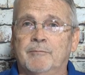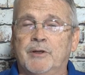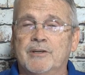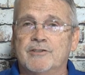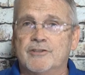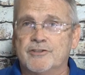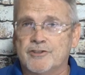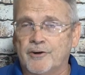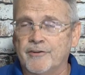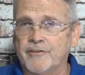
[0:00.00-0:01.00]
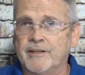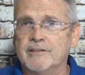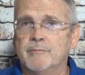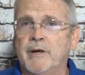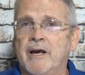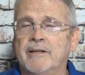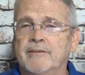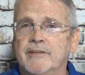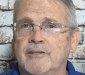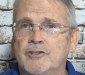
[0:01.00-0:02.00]
because there's certain things about
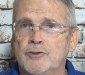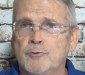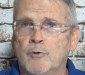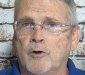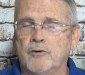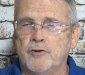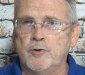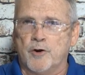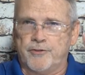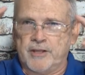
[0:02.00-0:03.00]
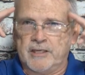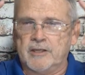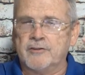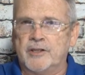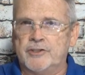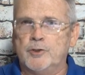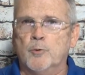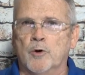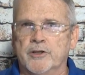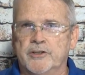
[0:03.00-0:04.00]
it that you are thinking that
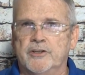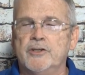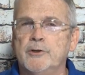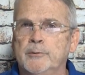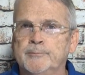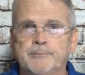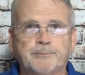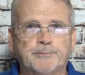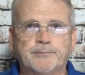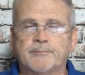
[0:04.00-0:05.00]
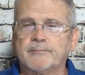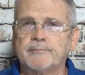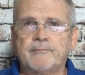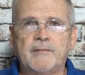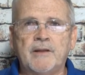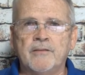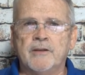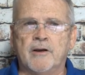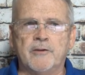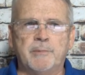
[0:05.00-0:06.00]
you want to do
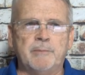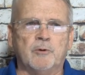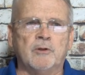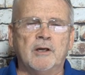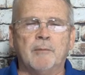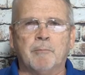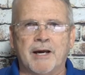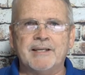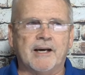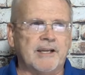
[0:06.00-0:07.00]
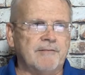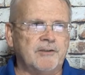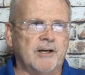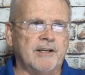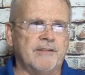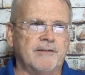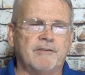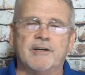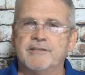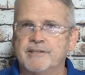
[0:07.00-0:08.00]
that other people might not have done it the
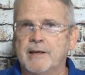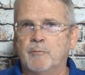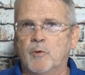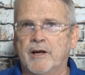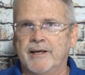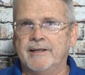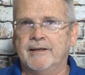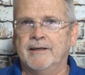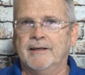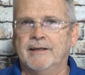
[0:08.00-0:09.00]
very same way,